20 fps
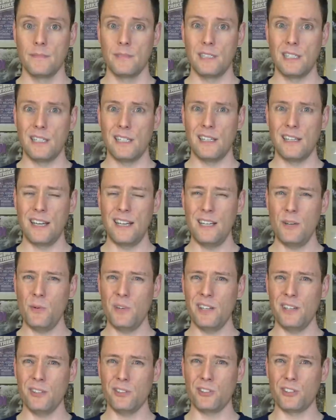Did
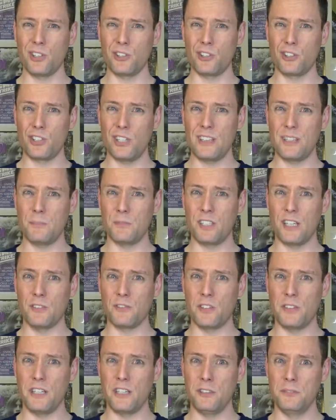anyone else just shit
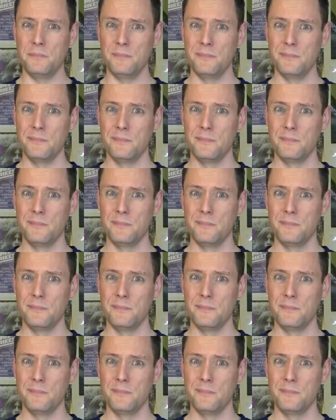themselves a little?